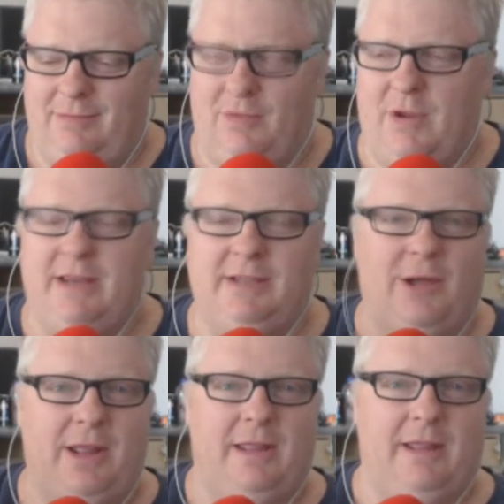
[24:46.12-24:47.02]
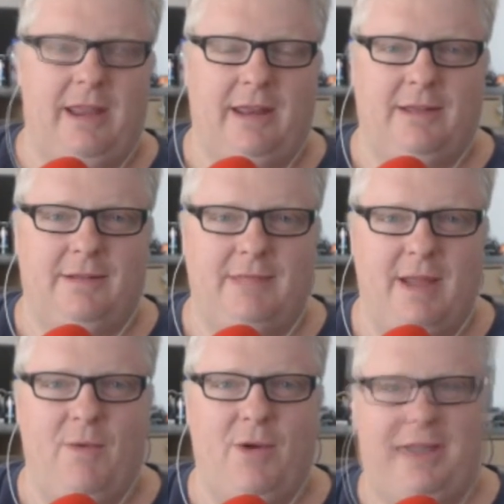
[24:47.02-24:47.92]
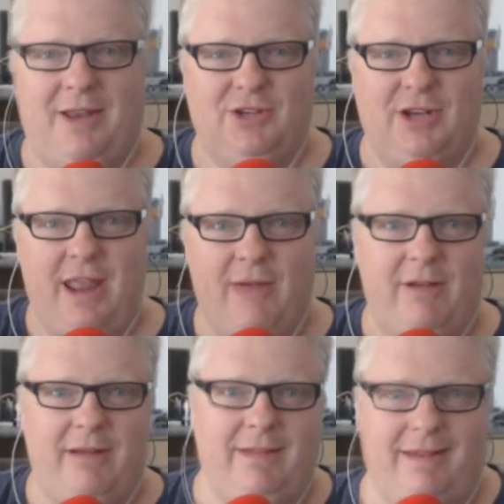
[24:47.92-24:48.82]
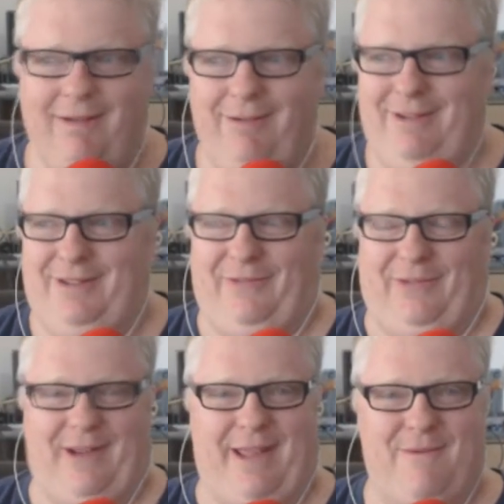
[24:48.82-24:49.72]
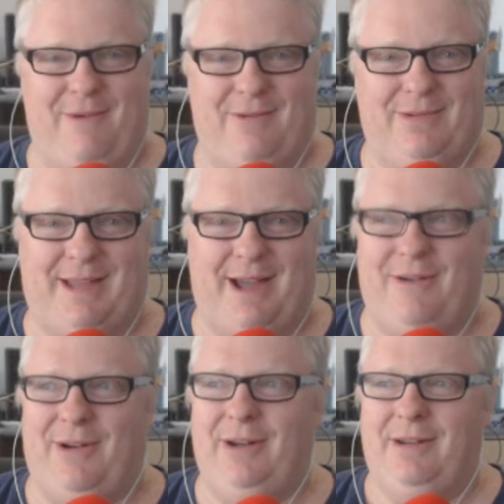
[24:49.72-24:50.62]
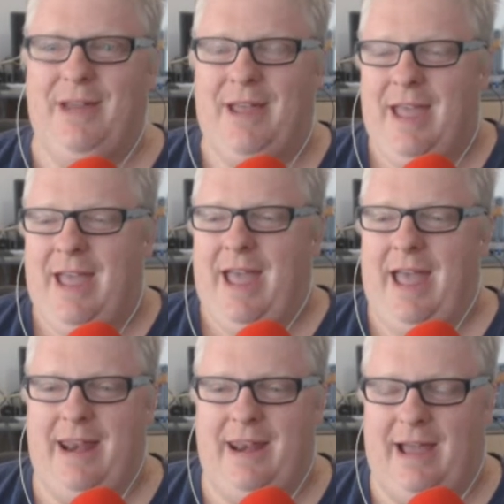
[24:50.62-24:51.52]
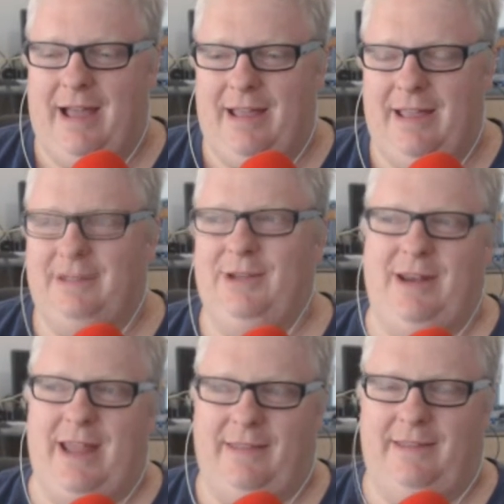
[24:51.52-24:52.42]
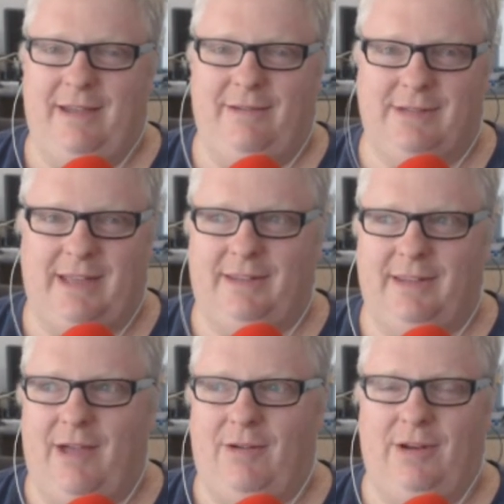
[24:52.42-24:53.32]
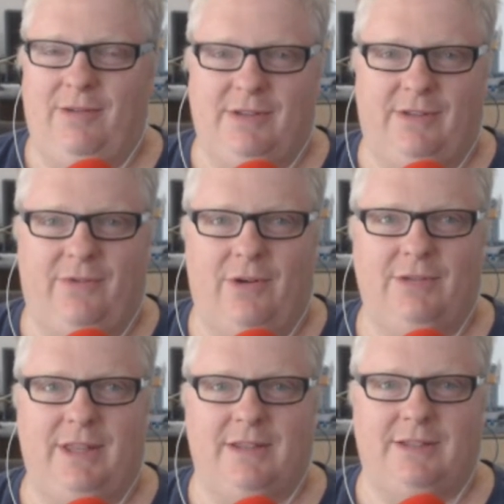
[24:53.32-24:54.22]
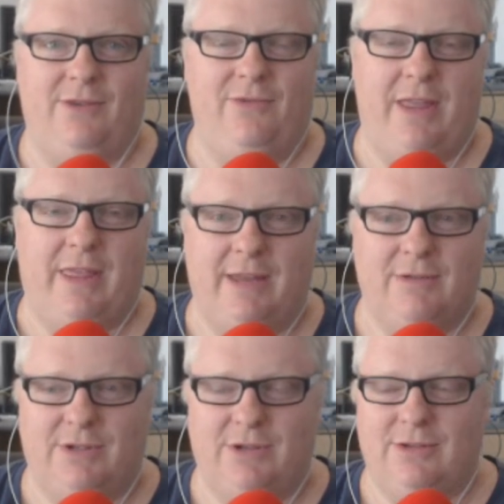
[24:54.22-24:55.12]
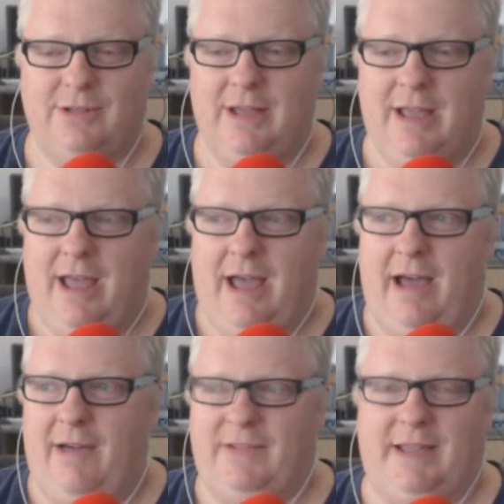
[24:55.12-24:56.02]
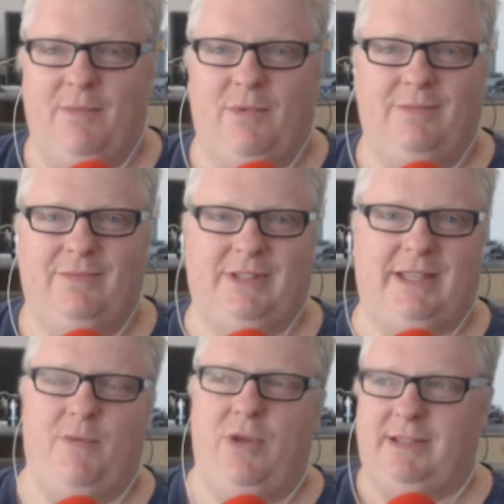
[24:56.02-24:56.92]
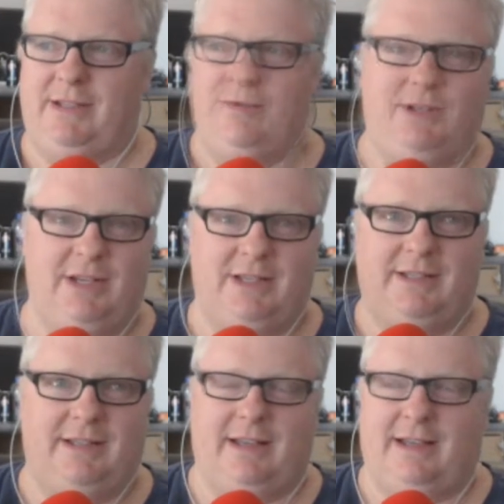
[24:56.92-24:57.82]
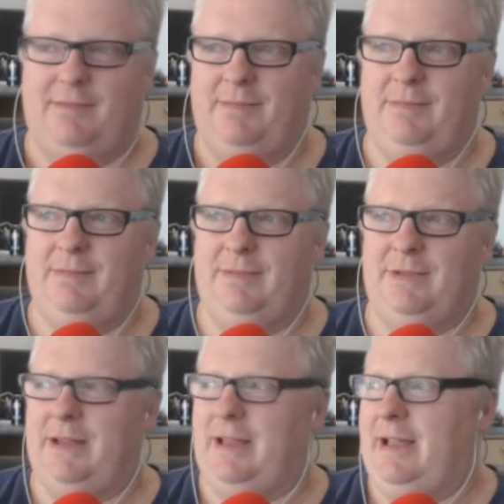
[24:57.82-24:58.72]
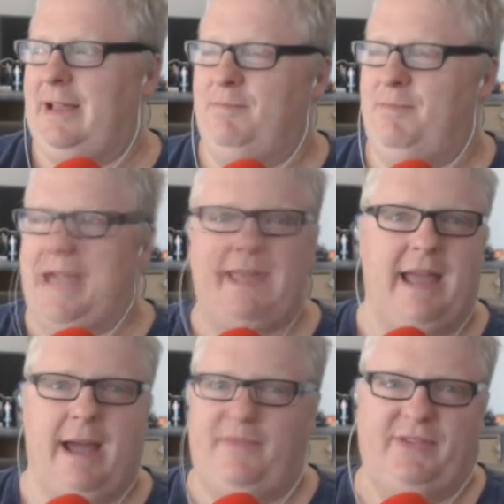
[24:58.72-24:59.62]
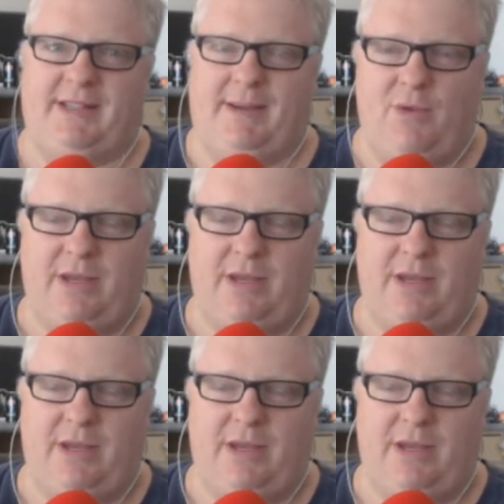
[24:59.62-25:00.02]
we decided to get a network engineer in, to find out what was going on. And it turned out that there was nothing going on. It was a fault in the software that he was using. For some reason, it was just backing up for some